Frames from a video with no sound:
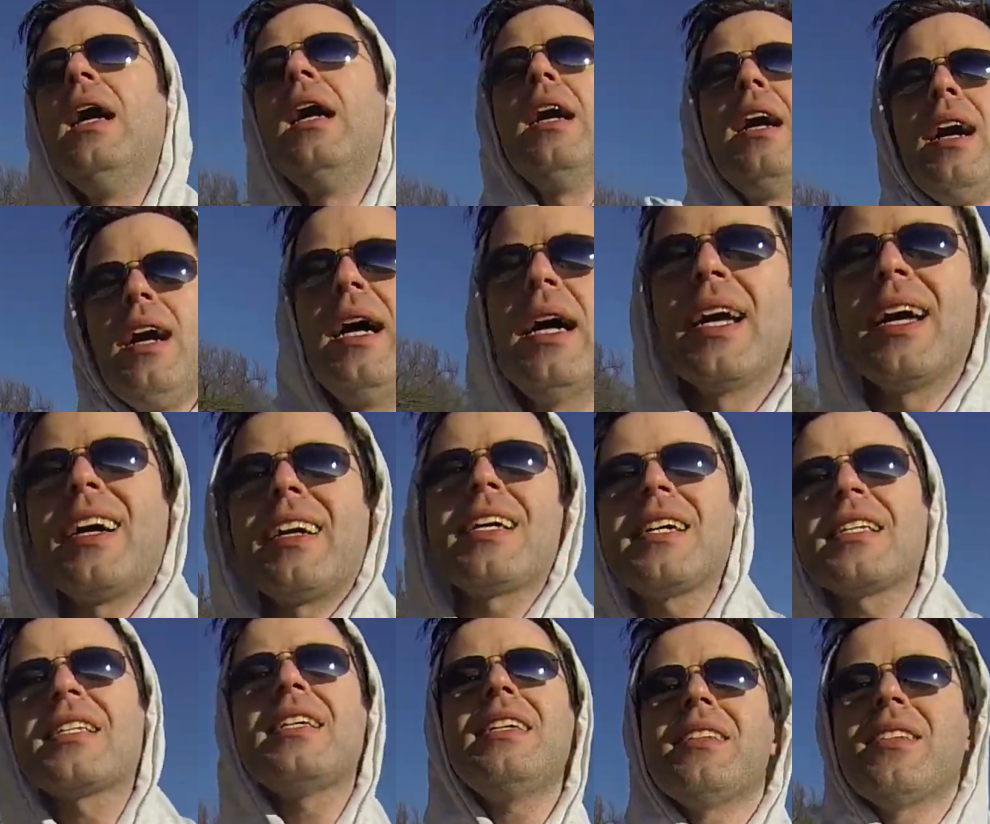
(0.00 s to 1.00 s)
Uh, I
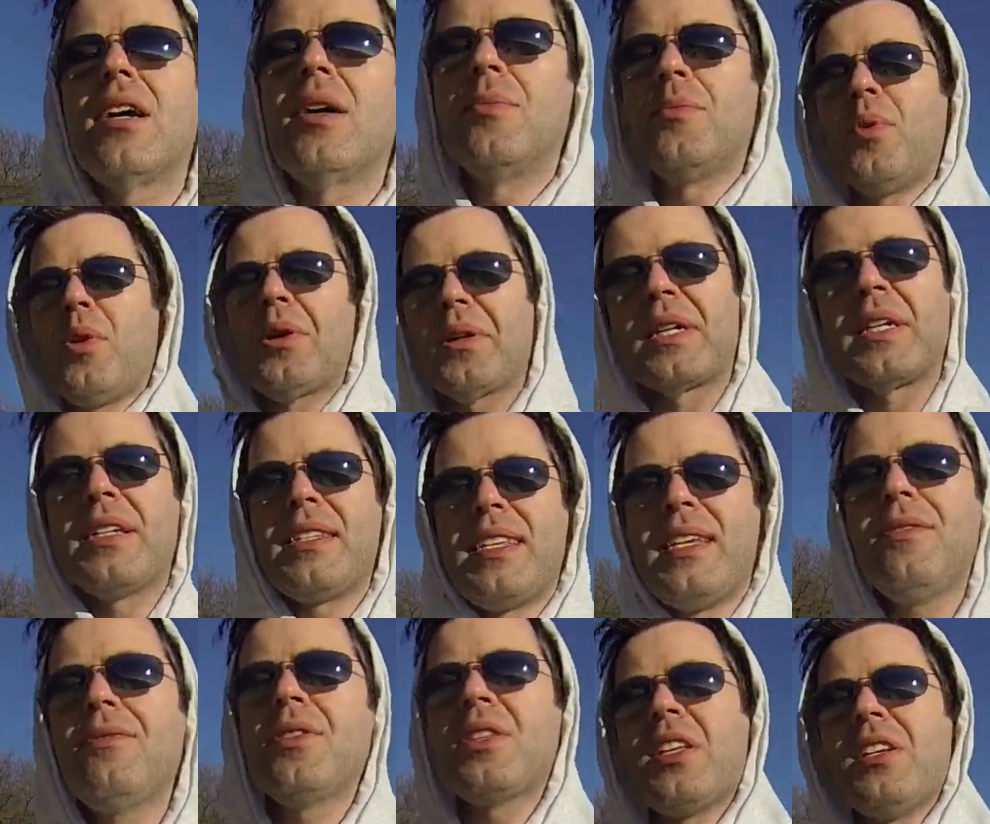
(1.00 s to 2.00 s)
guess he's on board because
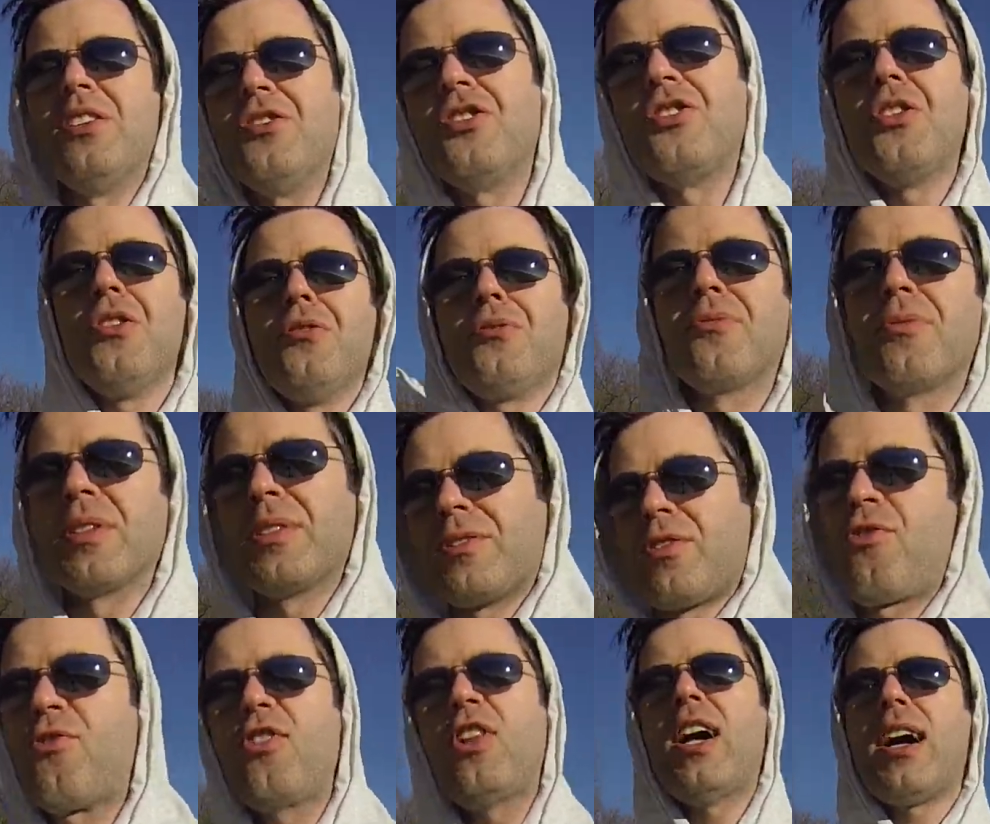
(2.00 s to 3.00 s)
he was in Dune, which
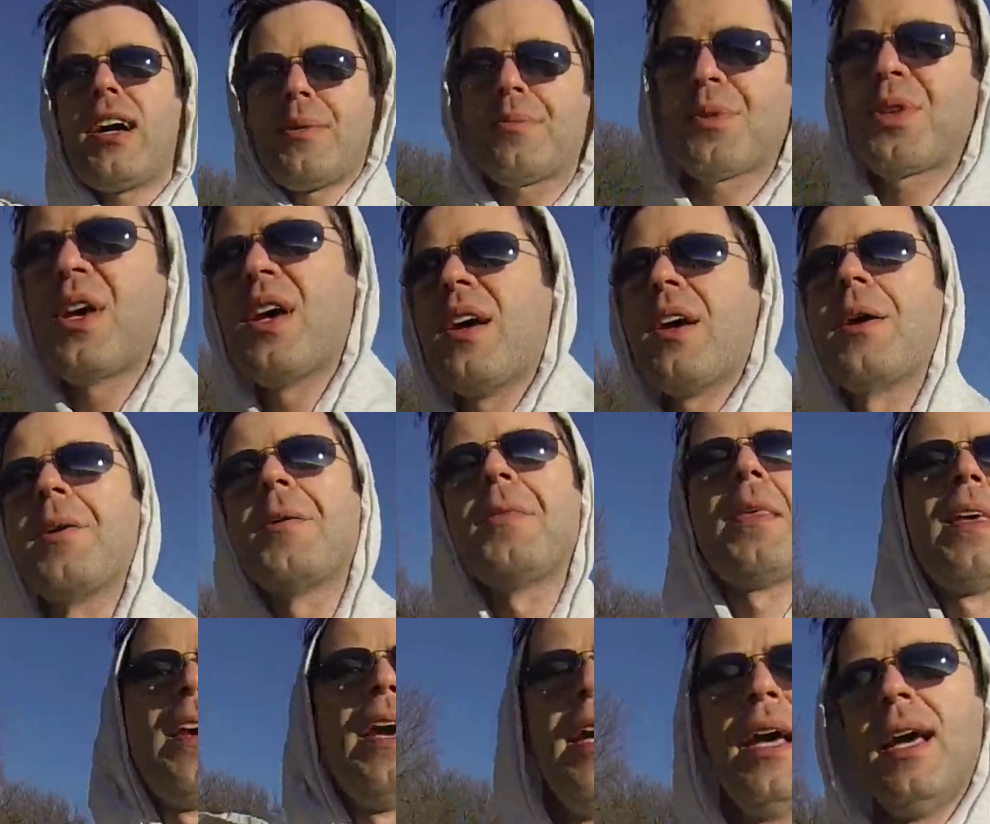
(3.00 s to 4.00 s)
flopped.
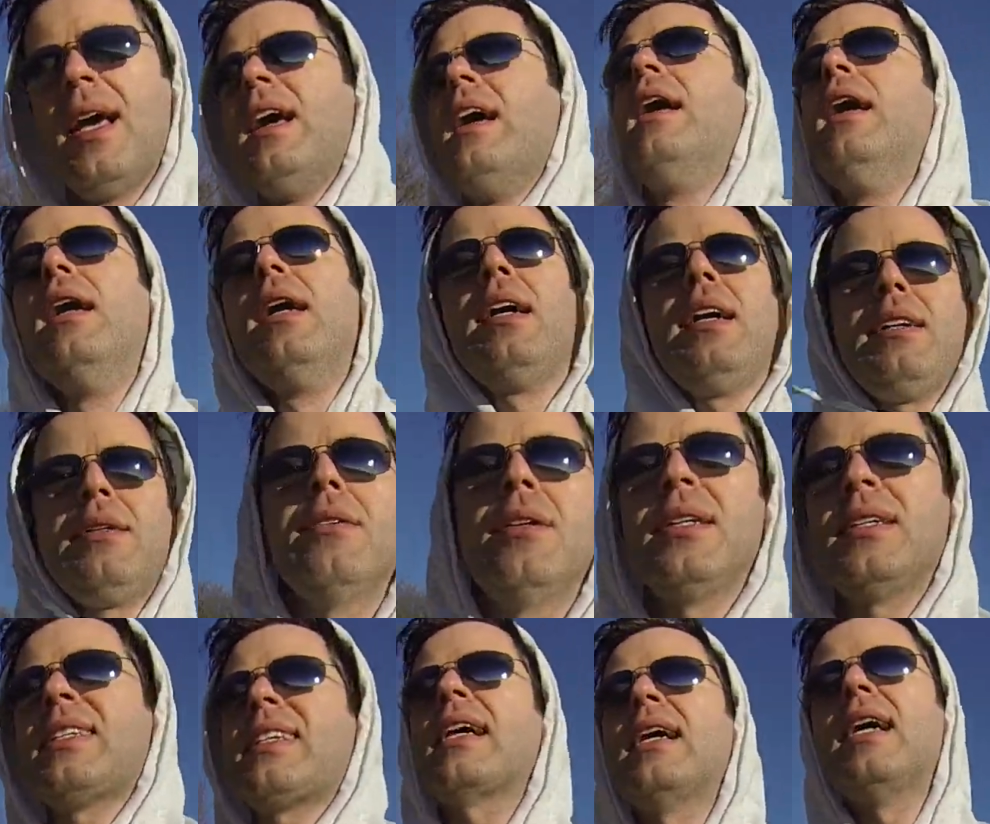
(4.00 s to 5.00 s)

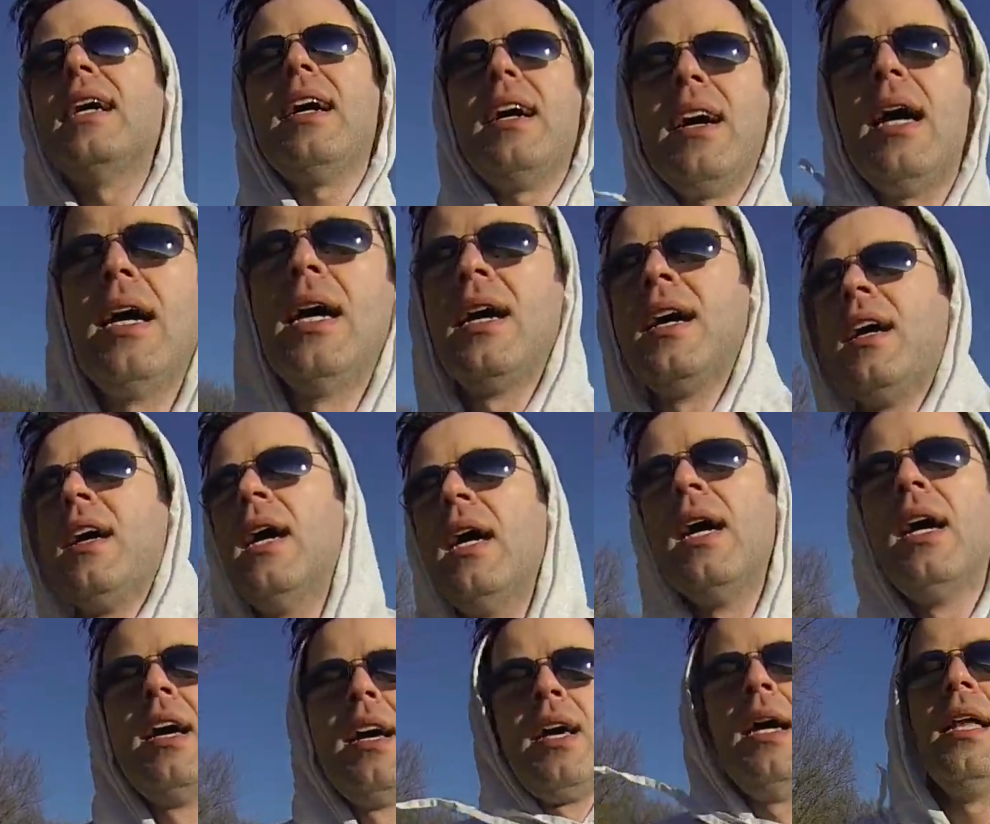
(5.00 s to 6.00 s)
Anyways, uh,
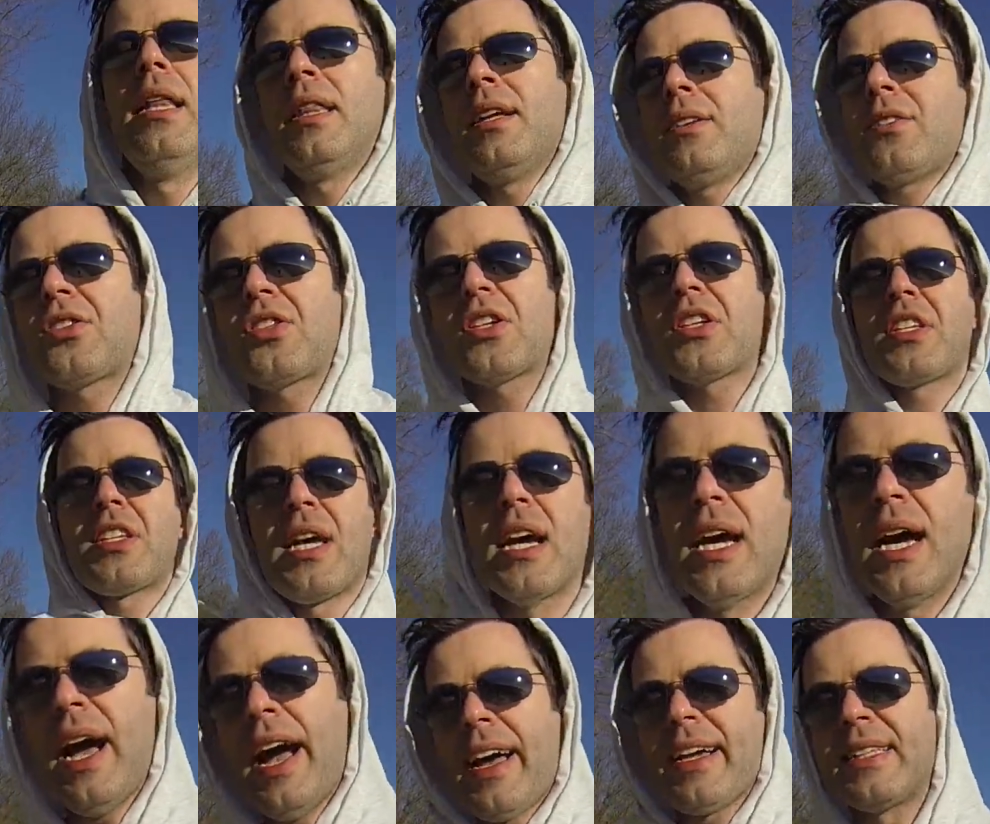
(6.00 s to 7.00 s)
there's this
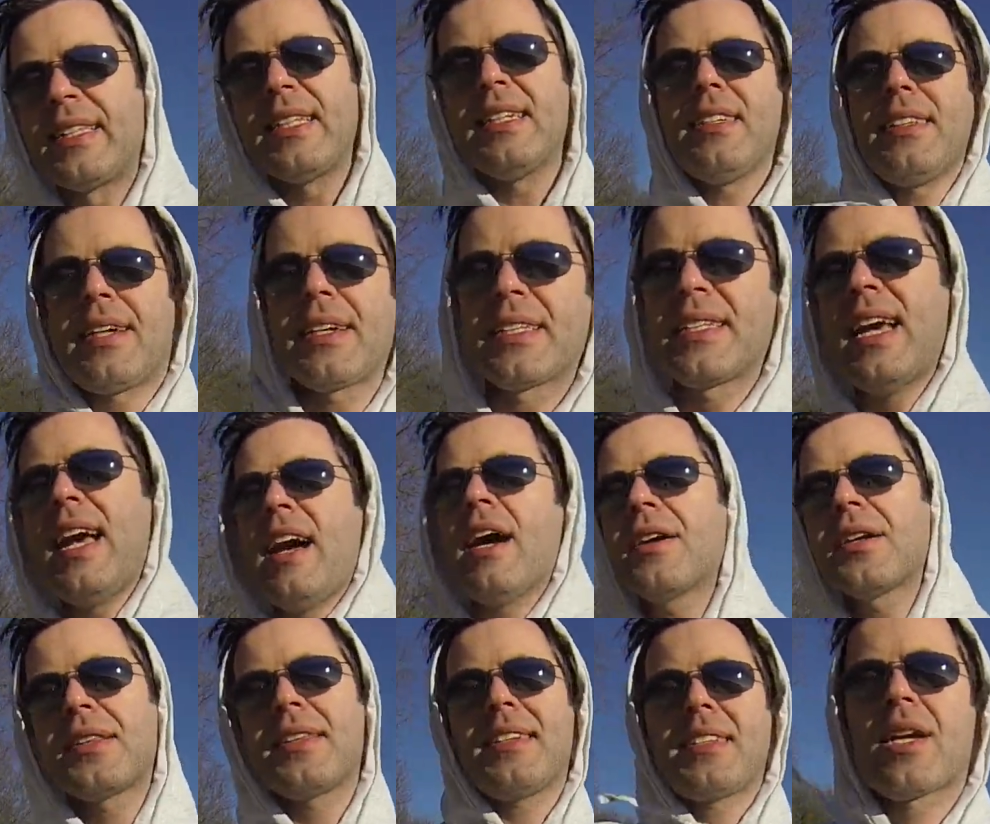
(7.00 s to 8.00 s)
uh, idyllic town,
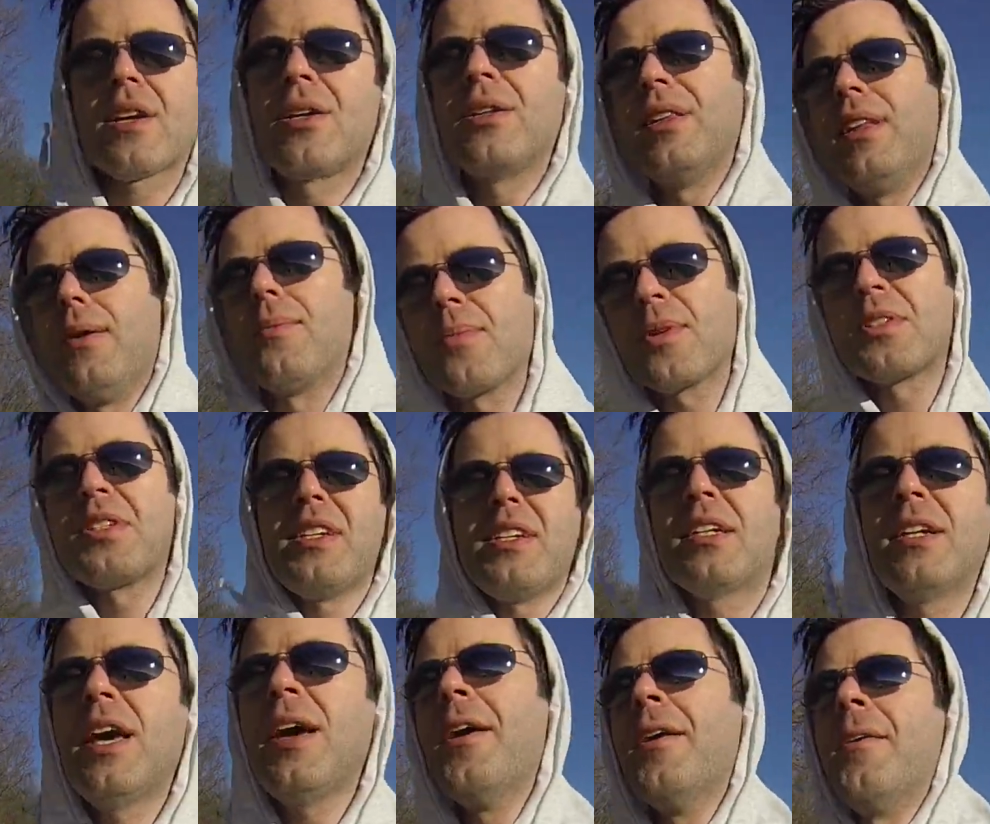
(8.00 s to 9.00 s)
I think it's called Lumberton.